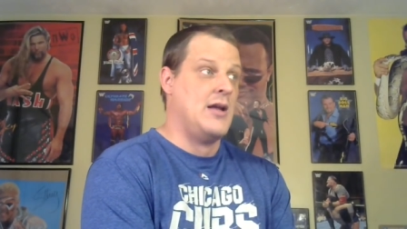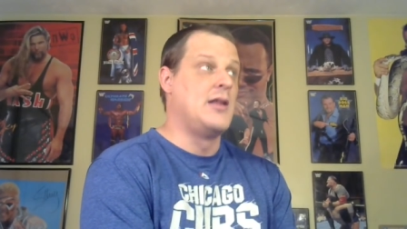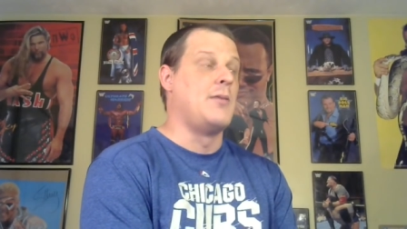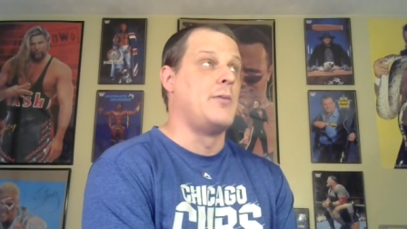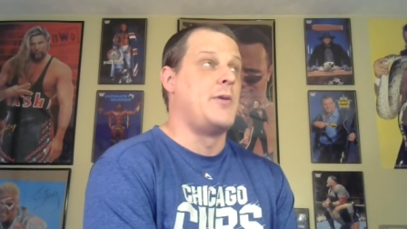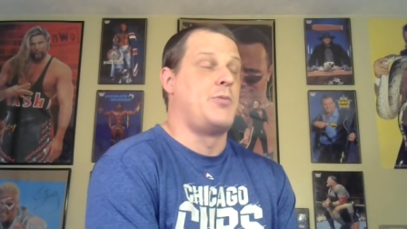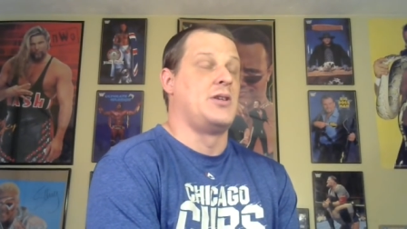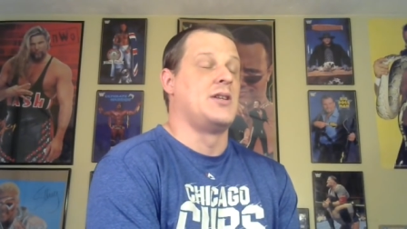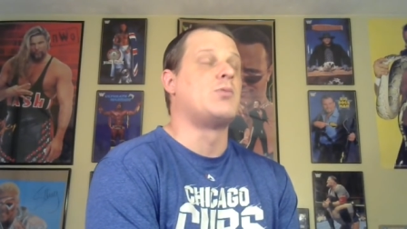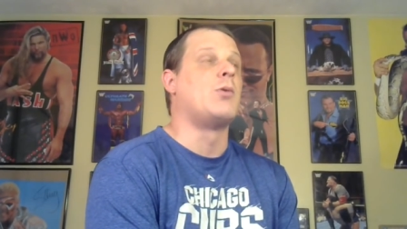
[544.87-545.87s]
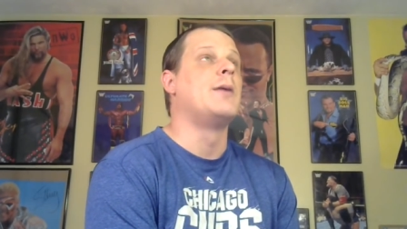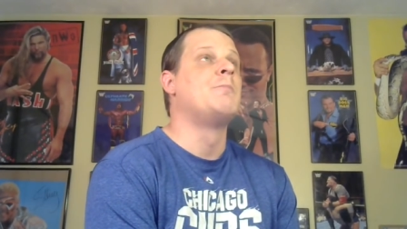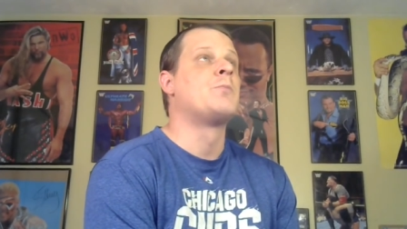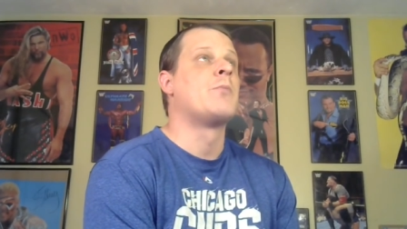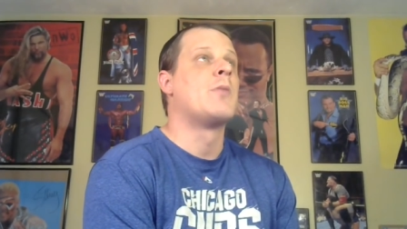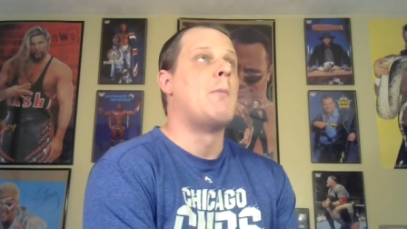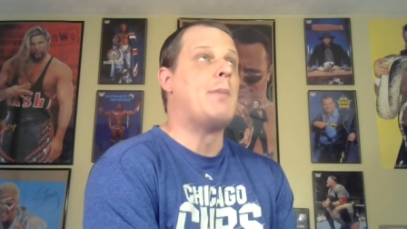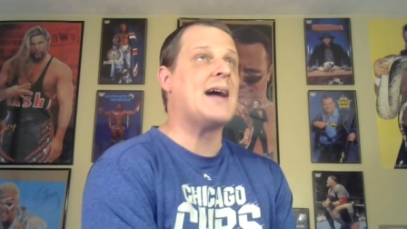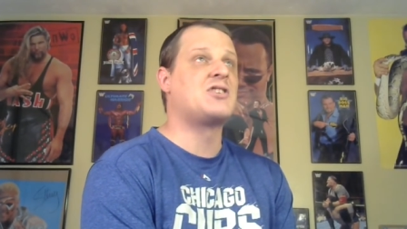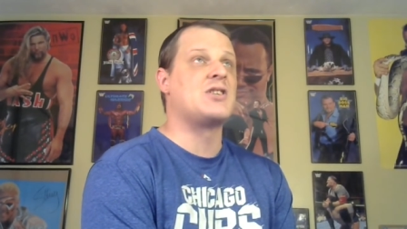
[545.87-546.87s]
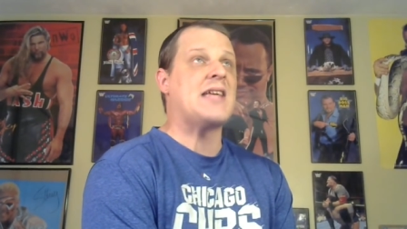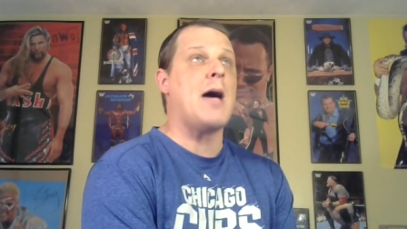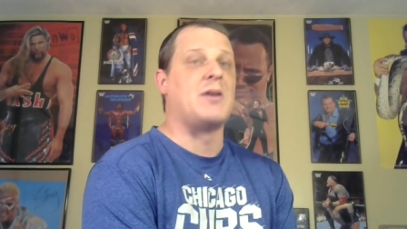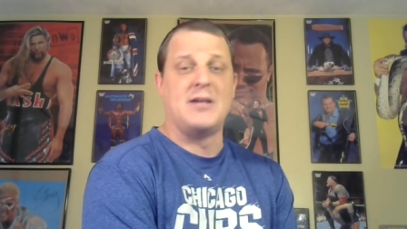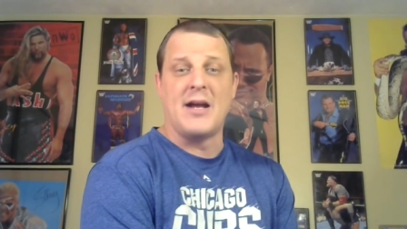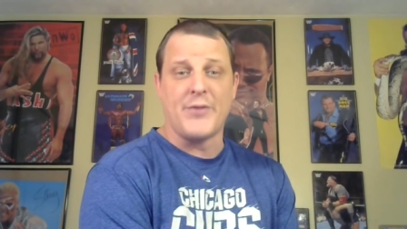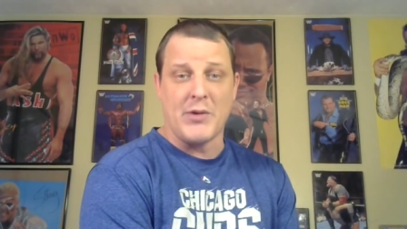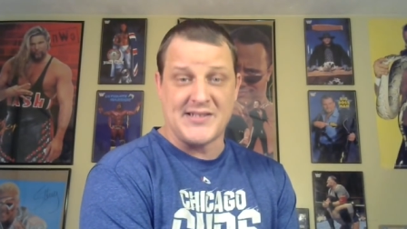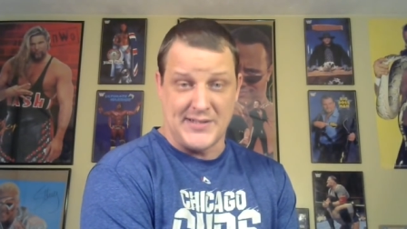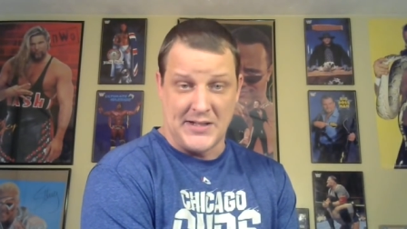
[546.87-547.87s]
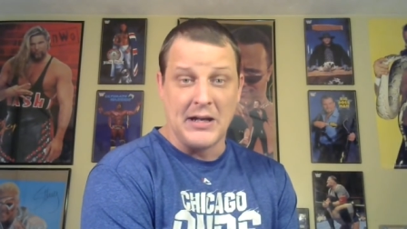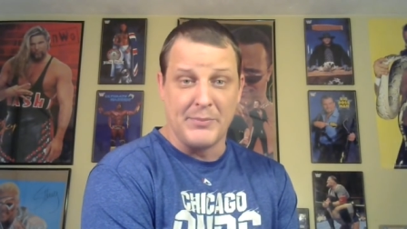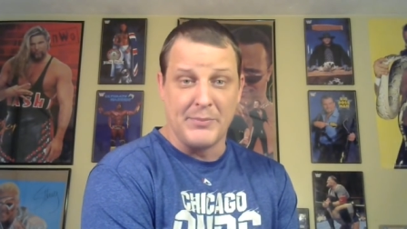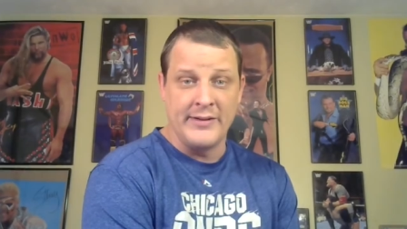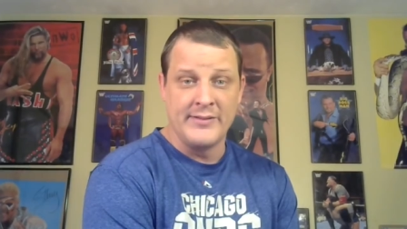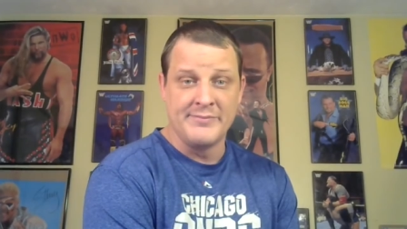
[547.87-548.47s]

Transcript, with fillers: Let me put it this way. Botches happen in every wrestling company.